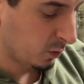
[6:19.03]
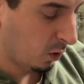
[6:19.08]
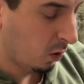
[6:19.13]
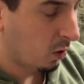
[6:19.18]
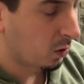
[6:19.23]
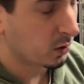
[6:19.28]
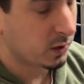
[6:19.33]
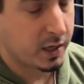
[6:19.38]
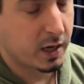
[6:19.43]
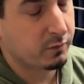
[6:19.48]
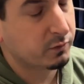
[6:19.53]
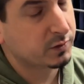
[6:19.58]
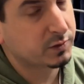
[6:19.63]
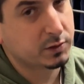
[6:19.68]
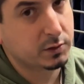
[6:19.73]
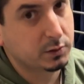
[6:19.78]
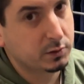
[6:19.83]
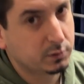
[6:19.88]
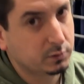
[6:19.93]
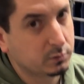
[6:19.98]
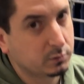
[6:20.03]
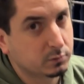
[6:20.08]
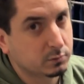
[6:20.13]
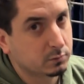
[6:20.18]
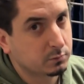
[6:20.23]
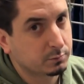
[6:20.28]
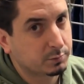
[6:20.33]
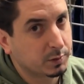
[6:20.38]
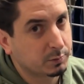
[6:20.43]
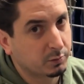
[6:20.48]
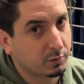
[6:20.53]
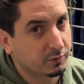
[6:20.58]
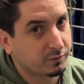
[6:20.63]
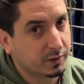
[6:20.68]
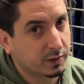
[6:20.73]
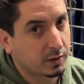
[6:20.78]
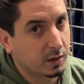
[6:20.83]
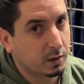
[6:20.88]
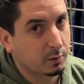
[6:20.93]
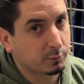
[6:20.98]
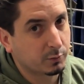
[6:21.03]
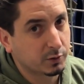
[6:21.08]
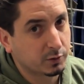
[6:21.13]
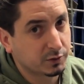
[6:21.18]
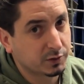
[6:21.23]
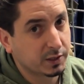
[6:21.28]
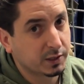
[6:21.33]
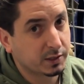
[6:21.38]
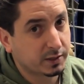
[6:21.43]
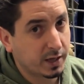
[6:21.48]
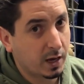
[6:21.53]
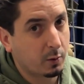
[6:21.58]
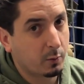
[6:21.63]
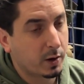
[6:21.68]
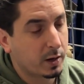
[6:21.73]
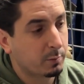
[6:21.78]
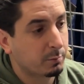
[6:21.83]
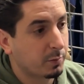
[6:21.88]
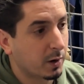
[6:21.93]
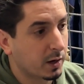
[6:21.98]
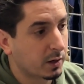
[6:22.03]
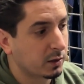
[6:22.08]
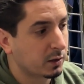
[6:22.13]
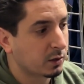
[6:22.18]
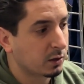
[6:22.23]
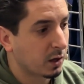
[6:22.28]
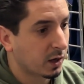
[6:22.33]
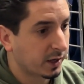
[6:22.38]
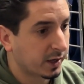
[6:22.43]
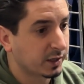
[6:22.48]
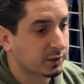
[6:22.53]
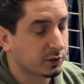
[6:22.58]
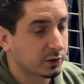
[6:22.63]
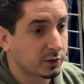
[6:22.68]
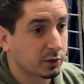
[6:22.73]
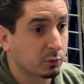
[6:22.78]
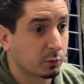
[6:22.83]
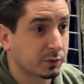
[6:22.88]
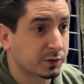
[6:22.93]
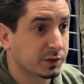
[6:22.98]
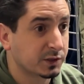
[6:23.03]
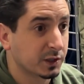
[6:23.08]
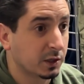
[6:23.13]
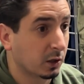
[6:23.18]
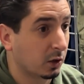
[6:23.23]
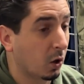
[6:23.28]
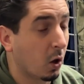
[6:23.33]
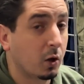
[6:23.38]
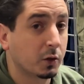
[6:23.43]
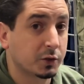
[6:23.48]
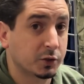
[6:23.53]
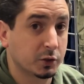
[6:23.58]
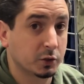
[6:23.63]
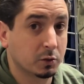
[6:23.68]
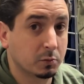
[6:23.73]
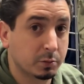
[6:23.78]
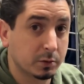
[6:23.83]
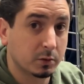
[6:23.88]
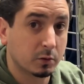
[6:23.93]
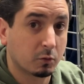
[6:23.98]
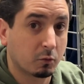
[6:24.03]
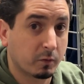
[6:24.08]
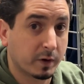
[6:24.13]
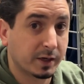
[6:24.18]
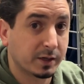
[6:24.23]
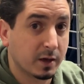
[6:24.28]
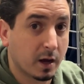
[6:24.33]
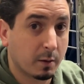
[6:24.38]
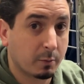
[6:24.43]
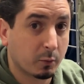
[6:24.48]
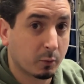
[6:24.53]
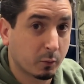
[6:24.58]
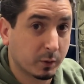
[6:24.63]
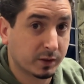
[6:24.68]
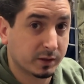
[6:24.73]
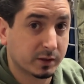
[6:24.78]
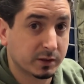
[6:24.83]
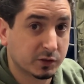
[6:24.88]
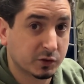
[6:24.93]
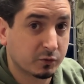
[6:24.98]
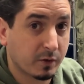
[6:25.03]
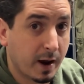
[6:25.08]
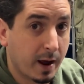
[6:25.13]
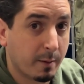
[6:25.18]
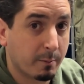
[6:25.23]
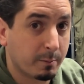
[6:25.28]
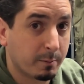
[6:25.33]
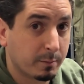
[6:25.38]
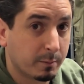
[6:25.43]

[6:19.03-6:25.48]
hardly ever see people in Vietnam using it that way, but occasionally you will see a law tube rigged up with this strap.